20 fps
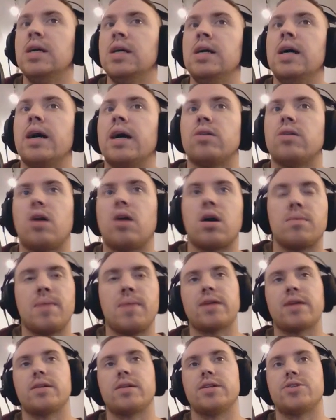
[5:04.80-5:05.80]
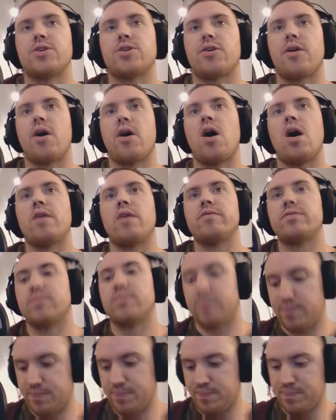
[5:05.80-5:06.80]
it'll automatically turn off.
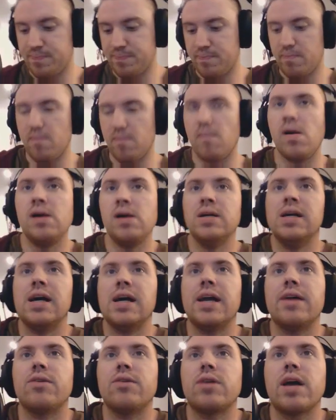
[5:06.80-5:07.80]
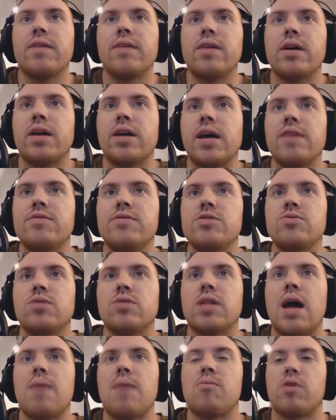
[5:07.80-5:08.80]
And it gives you a
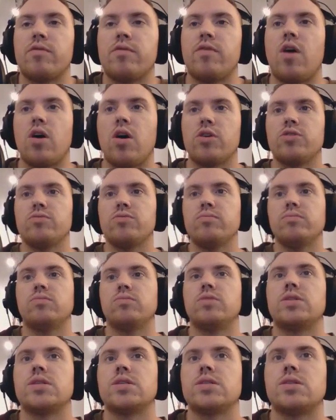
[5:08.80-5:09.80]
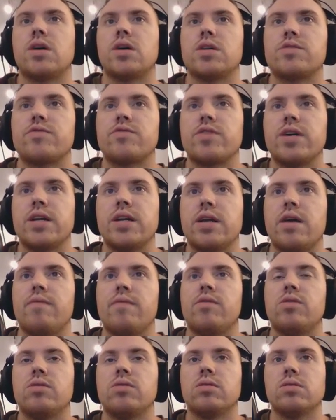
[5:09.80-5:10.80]
lot more volume, which is nice for EDM
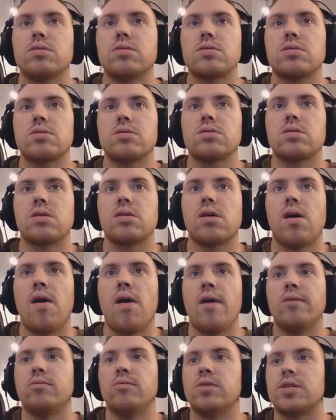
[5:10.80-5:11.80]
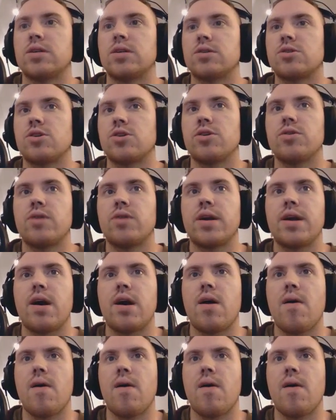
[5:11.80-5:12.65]
vocals, which I'll show you right now.